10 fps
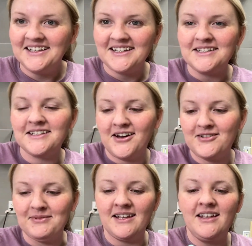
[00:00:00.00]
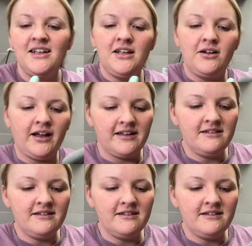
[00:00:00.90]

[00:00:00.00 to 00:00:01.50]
That scared me. Okay,